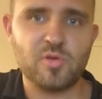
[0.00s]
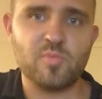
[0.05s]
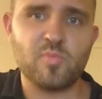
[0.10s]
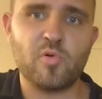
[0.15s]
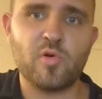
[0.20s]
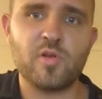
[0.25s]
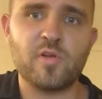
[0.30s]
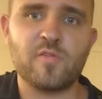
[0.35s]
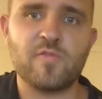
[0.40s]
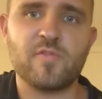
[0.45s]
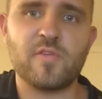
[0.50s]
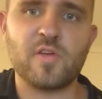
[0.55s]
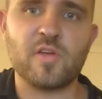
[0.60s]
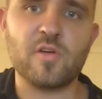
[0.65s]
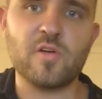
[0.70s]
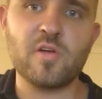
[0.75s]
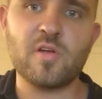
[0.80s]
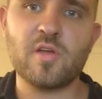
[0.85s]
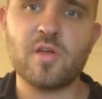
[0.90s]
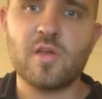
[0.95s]
your pointer
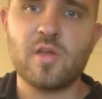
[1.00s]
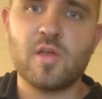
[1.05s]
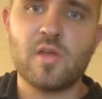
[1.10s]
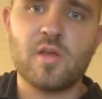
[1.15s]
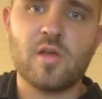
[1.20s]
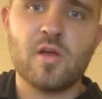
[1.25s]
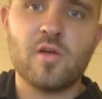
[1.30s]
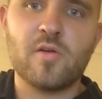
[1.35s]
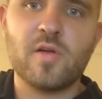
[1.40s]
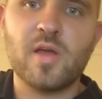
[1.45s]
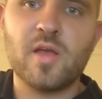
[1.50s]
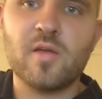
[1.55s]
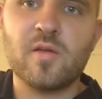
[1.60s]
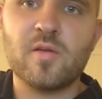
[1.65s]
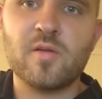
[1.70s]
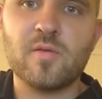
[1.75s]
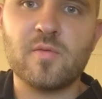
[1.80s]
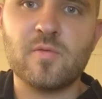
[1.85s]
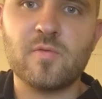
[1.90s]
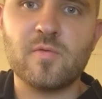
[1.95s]
finger, all right,
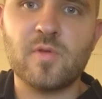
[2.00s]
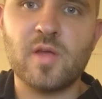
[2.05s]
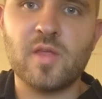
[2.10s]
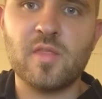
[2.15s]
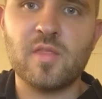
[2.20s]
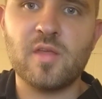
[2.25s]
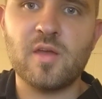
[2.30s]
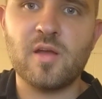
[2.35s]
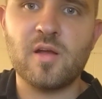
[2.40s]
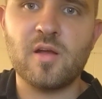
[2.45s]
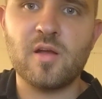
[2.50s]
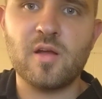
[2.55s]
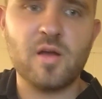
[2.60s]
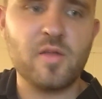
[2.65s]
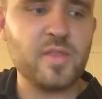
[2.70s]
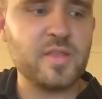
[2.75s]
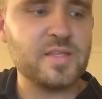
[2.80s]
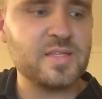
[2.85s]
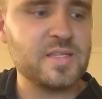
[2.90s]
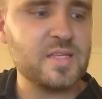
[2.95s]
right there
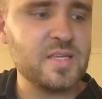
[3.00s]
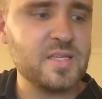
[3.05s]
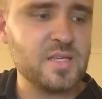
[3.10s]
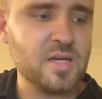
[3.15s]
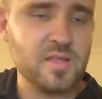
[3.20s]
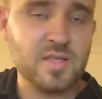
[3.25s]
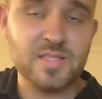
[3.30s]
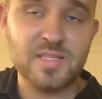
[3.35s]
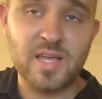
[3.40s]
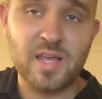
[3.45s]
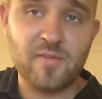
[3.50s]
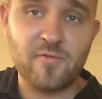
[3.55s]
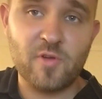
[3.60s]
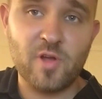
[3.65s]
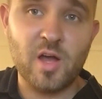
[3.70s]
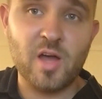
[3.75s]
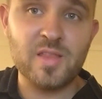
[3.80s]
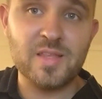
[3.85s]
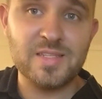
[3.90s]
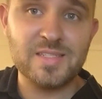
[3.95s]
on the D, on the second
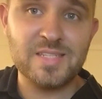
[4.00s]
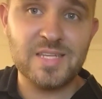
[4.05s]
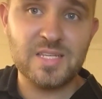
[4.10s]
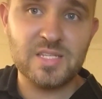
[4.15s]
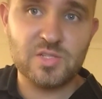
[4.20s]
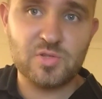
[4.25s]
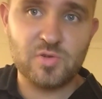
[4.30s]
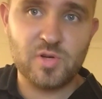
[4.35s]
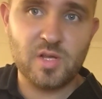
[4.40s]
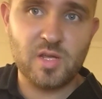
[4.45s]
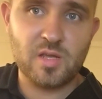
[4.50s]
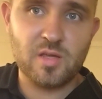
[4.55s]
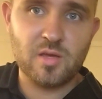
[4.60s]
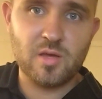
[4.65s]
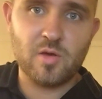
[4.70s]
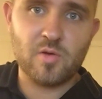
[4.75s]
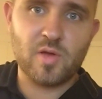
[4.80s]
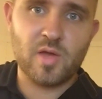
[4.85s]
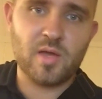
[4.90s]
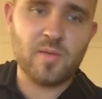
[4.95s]
fret on the D string,
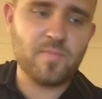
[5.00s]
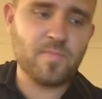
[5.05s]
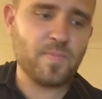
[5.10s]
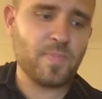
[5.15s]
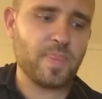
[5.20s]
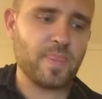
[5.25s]
okay?